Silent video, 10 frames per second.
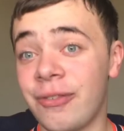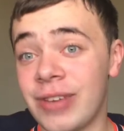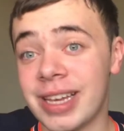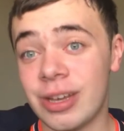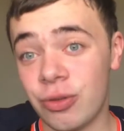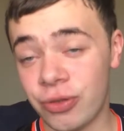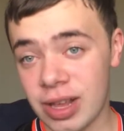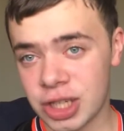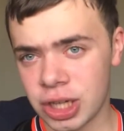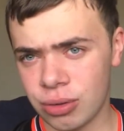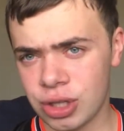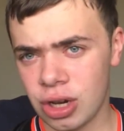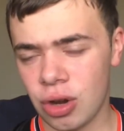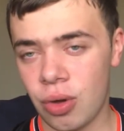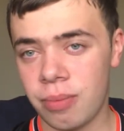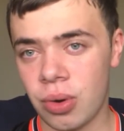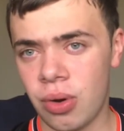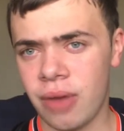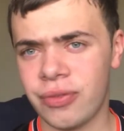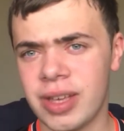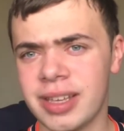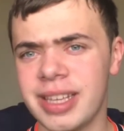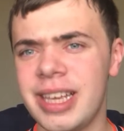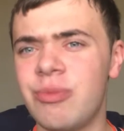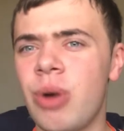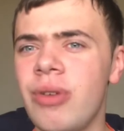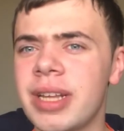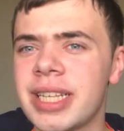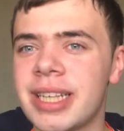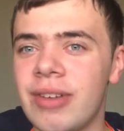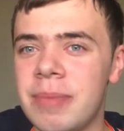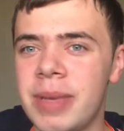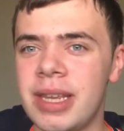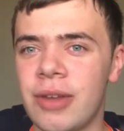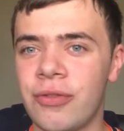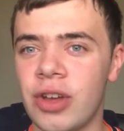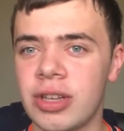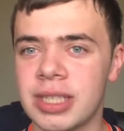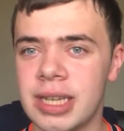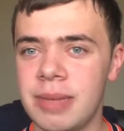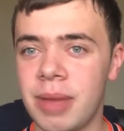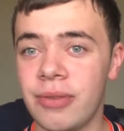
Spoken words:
I think he'll fit Charlton a lot more. I think he won't necessarily be in the first team.